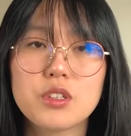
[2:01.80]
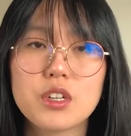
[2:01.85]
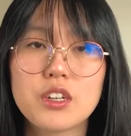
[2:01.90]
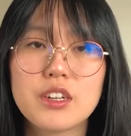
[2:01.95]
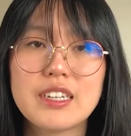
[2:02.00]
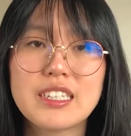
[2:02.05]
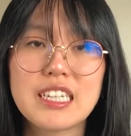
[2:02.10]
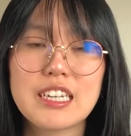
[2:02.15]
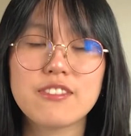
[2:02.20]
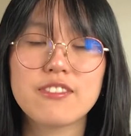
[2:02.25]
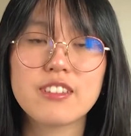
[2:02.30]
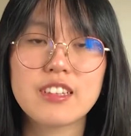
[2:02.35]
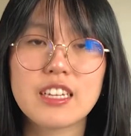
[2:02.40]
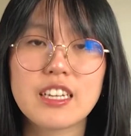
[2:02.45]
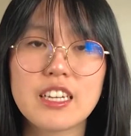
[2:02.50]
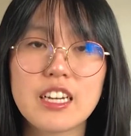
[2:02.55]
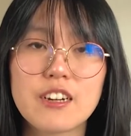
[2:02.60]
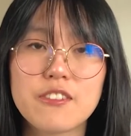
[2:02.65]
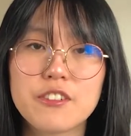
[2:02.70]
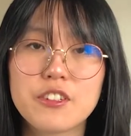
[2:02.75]
are it definitely
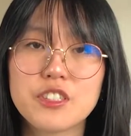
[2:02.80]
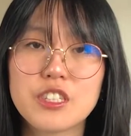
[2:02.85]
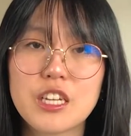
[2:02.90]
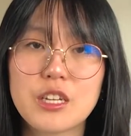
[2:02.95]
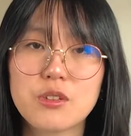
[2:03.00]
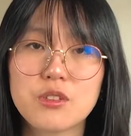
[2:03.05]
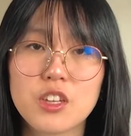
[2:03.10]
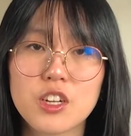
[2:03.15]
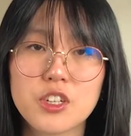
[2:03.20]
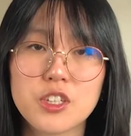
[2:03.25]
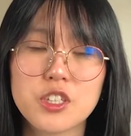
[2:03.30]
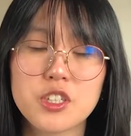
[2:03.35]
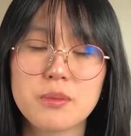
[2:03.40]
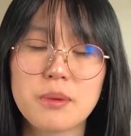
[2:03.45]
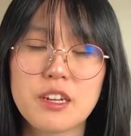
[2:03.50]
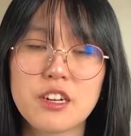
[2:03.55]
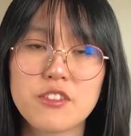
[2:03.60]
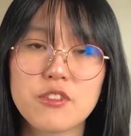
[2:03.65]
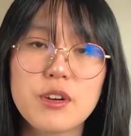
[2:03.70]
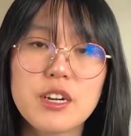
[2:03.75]
covers a large
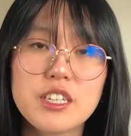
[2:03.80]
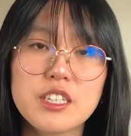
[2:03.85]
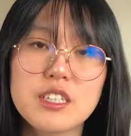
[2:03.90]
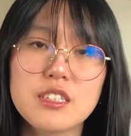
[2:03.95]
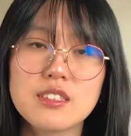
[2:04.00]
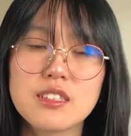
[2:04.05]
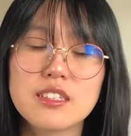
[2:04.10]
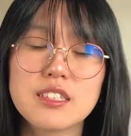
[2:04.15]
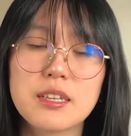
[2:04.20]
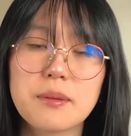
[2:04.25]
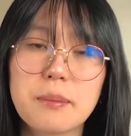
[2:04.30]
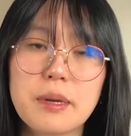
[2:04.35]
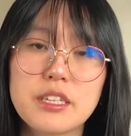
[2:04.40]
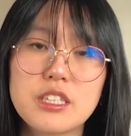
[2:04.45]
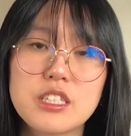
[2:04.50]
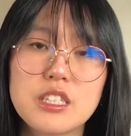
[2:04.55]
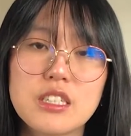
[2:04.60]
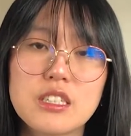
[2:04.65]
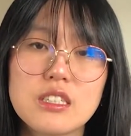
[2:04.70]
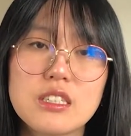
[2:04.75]
amount of questions, as I
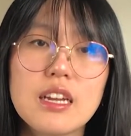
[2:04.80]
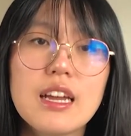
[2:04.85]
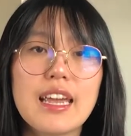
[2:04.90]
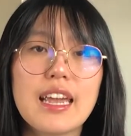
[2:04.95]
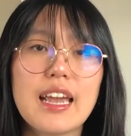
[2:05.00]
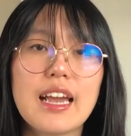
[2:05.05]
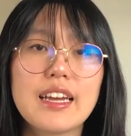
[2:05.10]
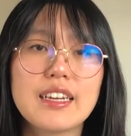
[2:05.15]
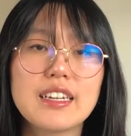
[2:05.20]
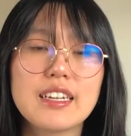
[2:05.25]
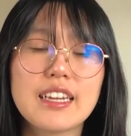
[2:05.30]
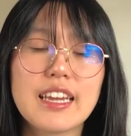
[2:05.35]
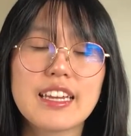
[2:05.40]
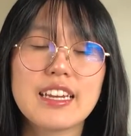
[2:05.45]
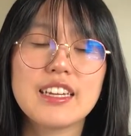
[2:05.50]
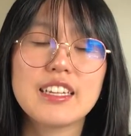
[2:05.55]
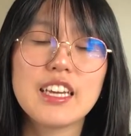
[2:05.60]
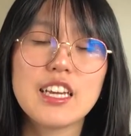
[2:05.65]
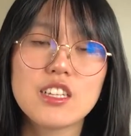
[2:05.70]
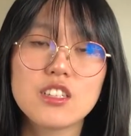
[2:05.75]
mentioned, and again,
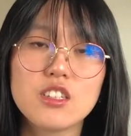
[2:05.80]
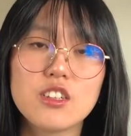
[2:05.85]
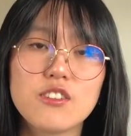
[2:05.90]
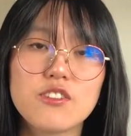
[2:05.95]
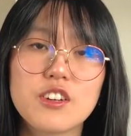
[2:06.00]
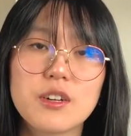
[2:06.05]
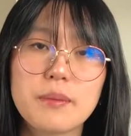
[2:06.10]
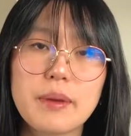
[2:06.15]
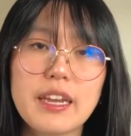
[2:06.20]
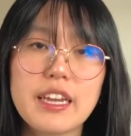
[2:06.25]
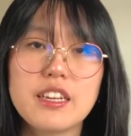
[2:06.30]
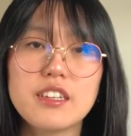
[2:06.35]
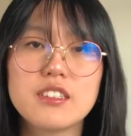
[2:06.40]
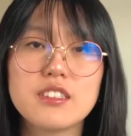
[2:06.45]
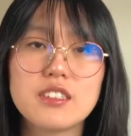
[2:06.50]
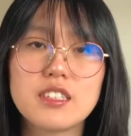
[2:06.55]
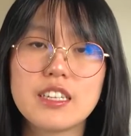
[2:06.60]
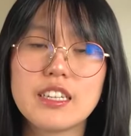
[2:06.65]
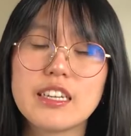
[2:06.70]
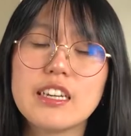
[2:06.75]
it takes you from A to
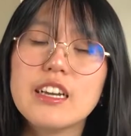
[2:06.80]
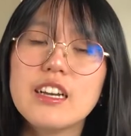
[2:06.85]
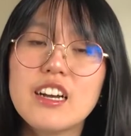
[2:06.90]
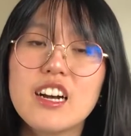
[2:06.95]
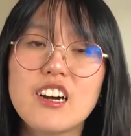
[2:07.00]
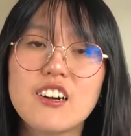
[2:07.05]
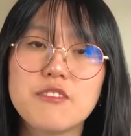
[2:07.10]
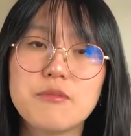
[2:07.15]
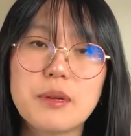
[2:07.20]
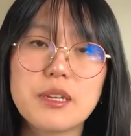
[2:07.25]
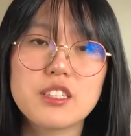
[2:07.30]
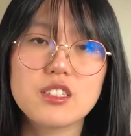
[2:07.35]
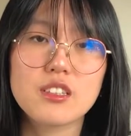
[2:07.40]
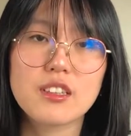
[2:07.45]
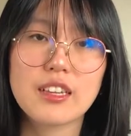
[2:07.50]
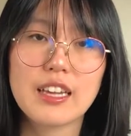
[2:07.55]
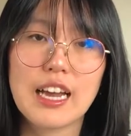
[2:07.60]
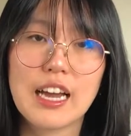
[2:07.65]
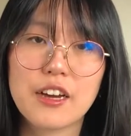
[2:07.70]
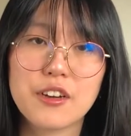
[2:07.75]
Z of
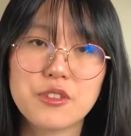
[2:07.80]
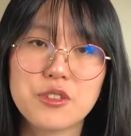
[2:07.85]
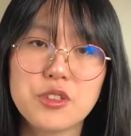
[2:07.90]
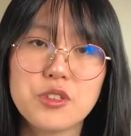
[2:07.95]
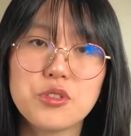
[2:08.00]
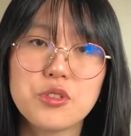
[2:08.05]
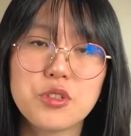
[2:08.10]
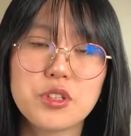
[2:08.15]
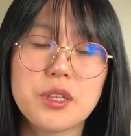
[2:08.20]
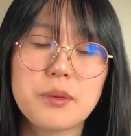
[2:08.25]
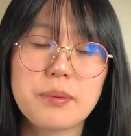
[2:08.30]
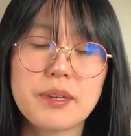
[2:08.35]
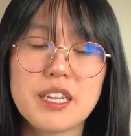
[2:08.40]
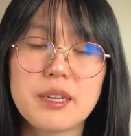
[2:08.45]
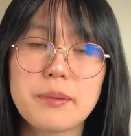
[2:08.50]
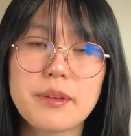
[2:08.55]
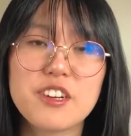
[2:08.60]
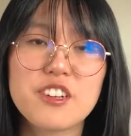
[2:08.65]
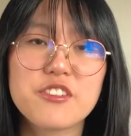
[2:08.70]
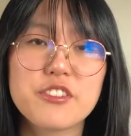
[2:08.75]
basically how to do the
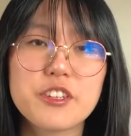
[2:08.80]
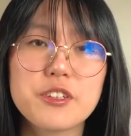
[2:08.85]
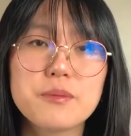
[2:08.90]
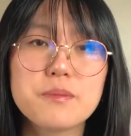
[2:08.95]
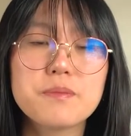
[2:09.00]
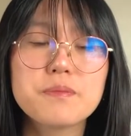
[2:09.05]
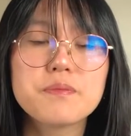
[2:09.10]
PM interview.